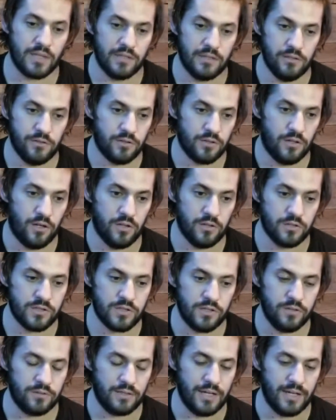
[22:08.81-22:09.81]
You can
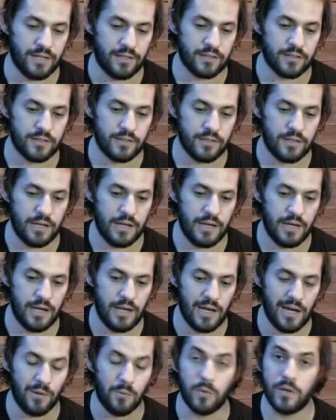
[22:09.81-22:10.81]
also like,
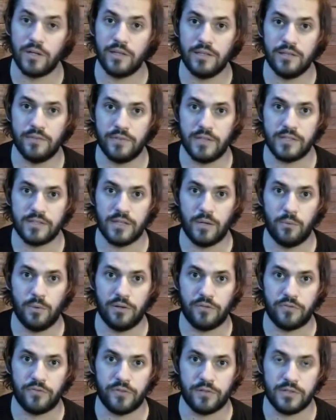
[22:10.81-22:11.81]
one of the events I went
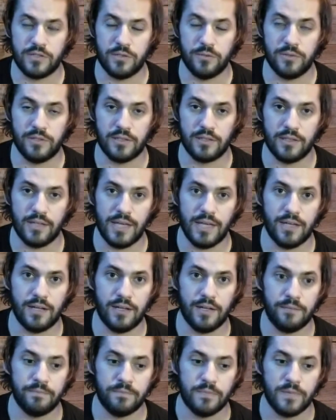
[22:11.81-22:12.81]
to in
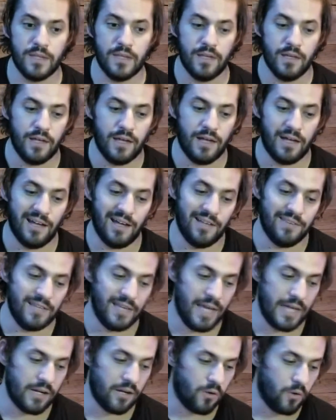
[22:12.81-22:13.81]
Atlanta, they
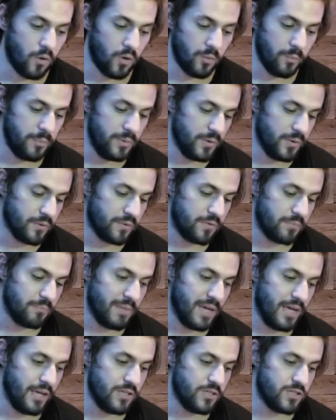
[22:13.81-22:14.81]
had a whole booth
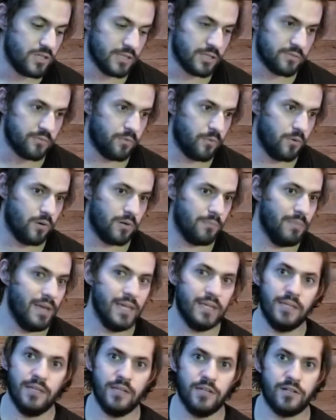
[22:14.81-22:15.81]
made just for
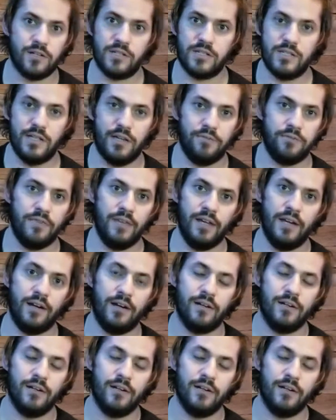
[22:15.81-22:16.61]
making your stuff there.